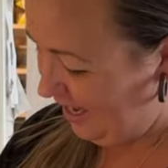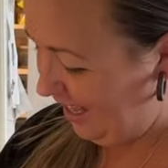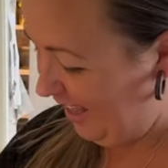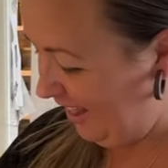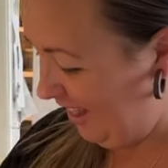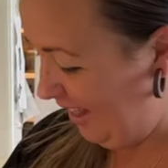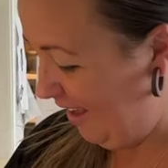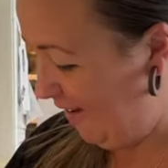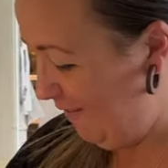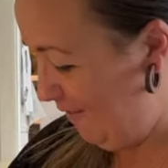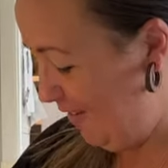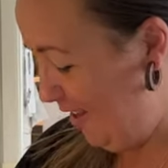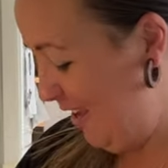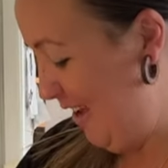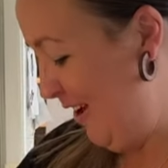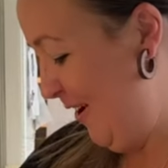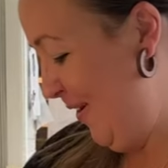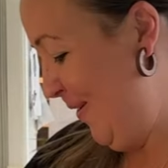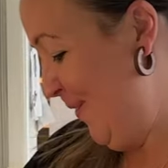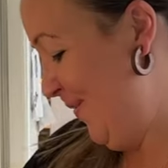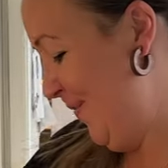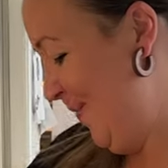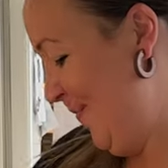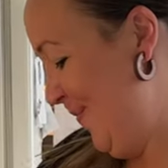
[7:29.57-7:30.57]
I love
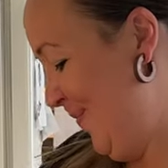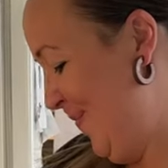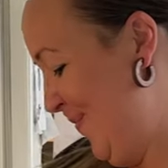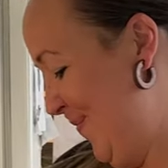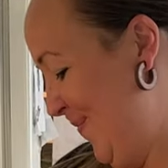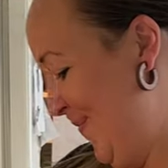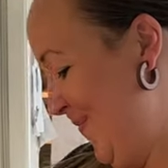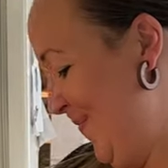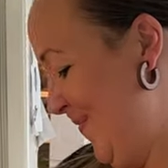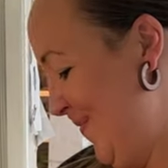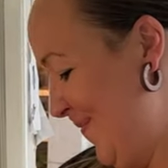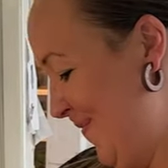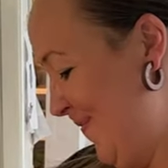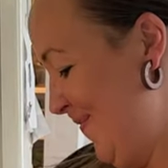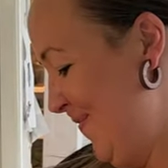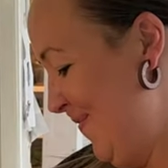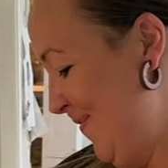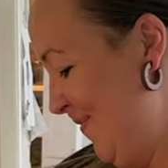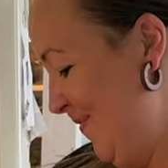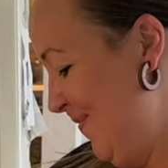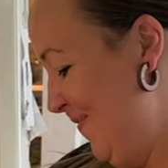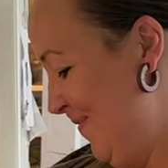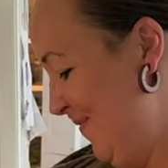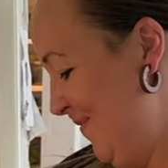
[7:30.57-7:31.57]
you. We've
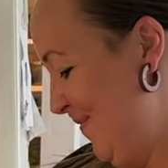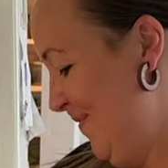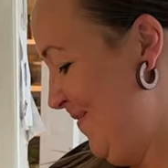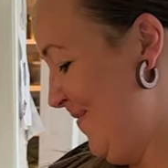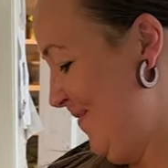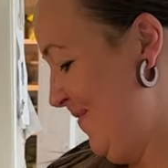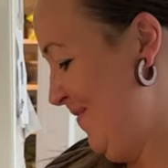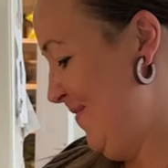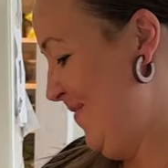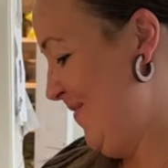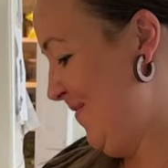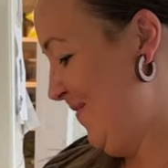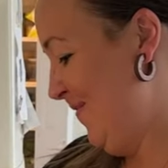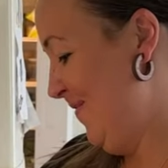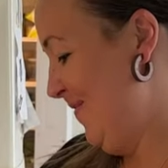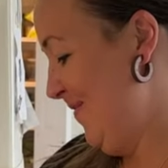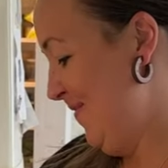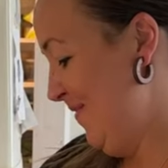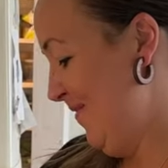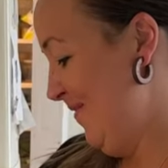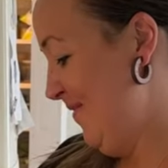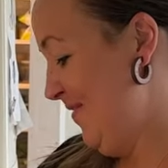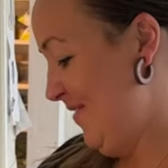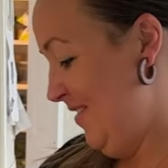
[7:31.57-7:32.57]
been doing this thing a long
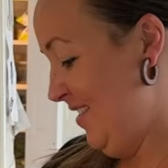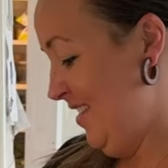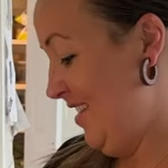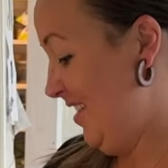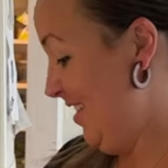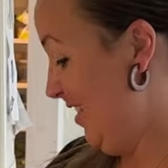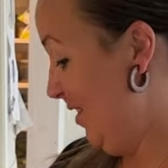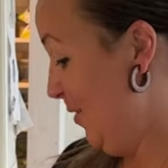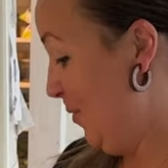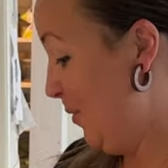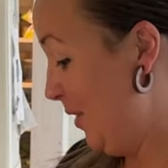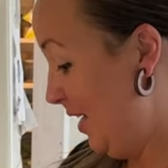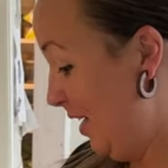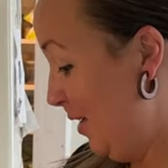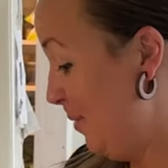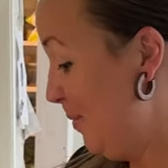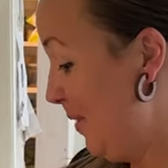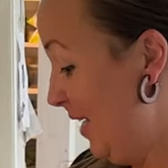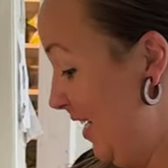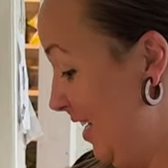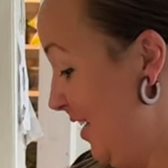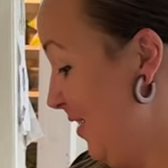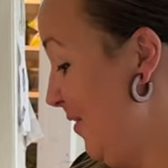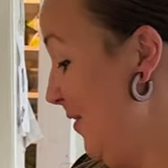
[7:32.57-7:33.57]
time. We're
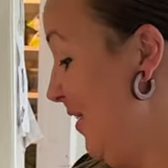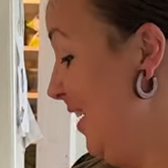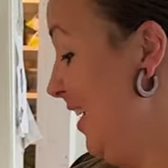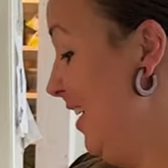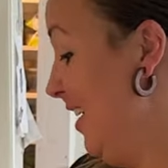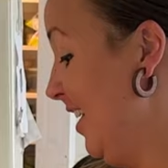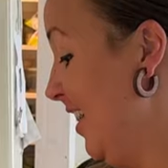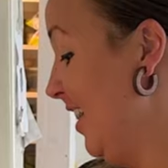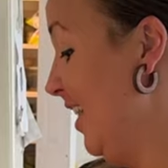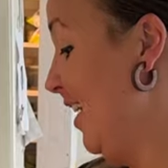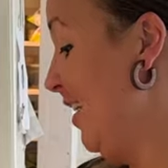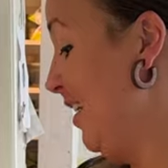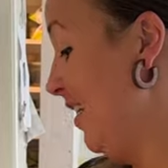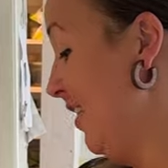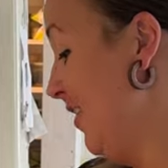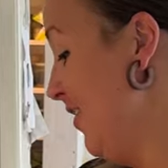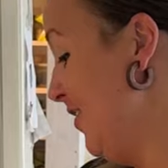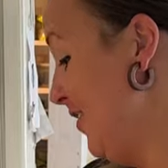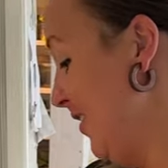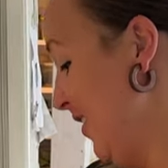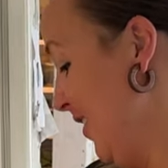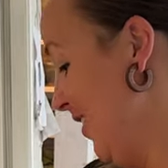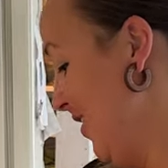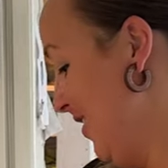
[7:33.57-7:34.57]
gonna be doing it a lot
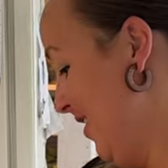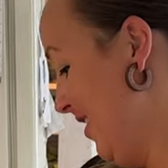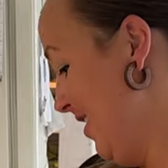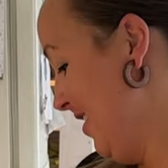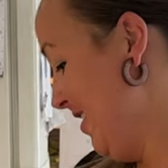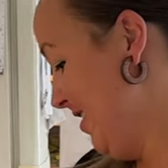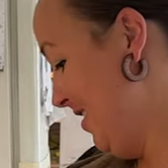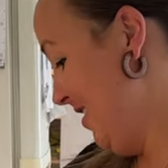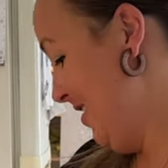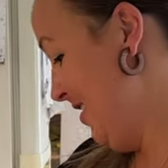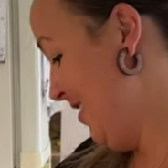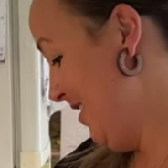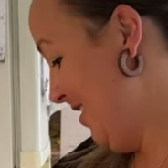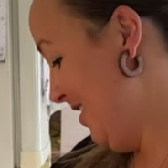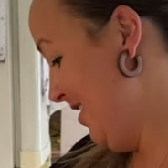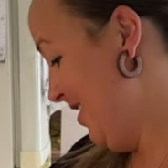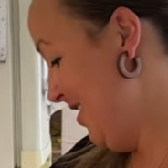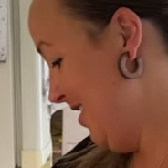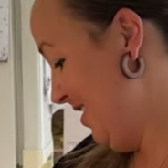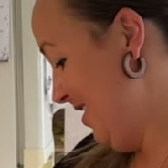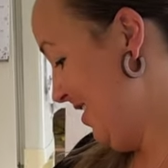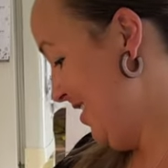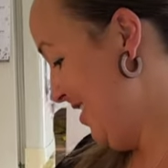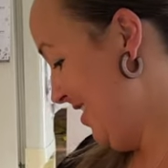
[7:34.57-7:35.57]
longer. I was about
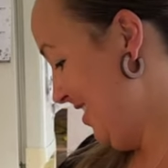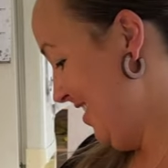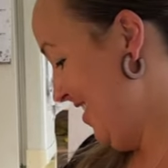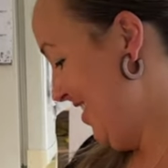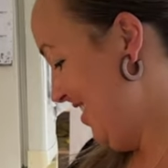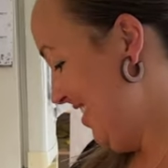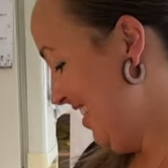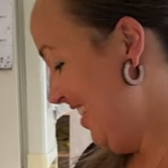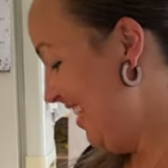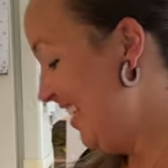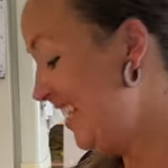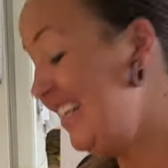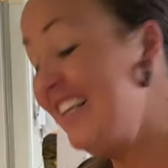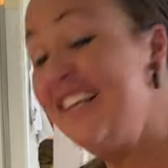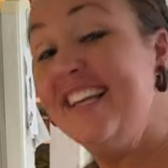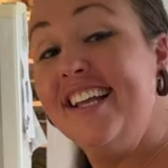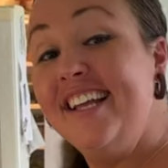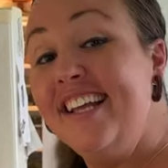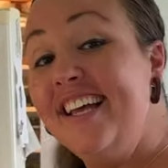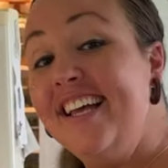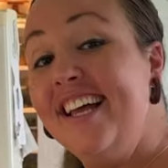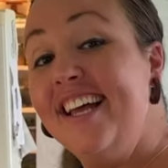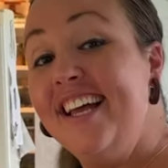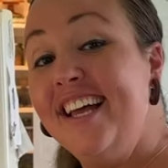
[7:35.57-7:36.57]
to call you M
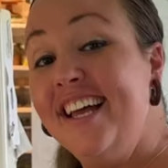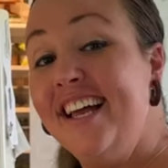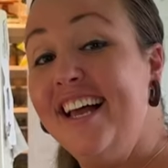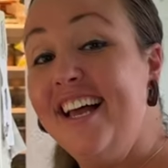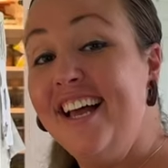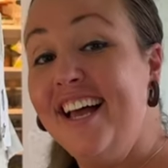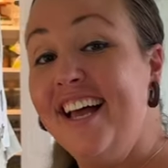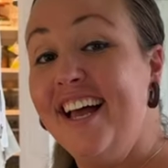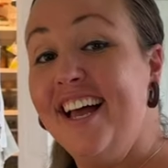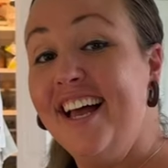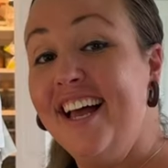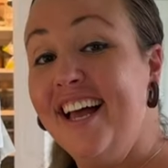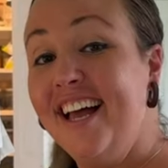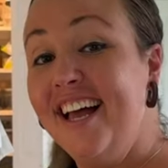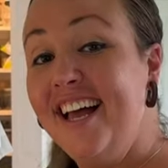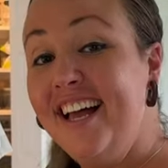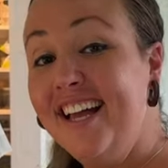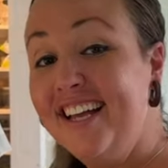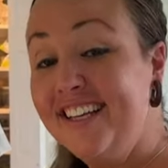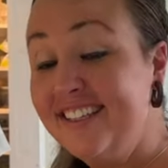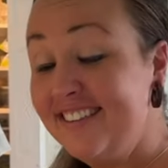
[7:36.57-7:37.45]
Strong like you call me D Strong.